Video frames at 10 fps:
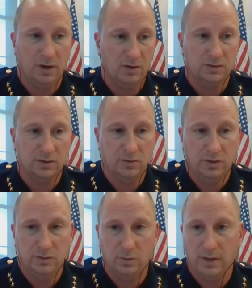ours
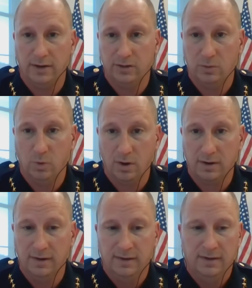included, do a lot of good
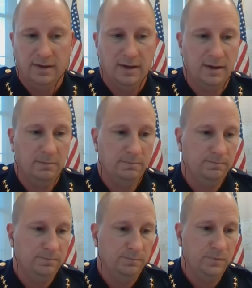work. Um,
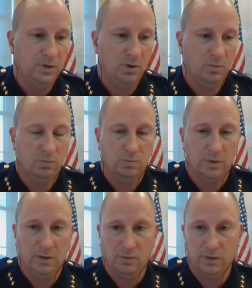you know,
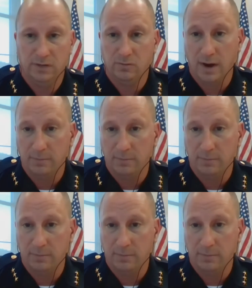in, in crime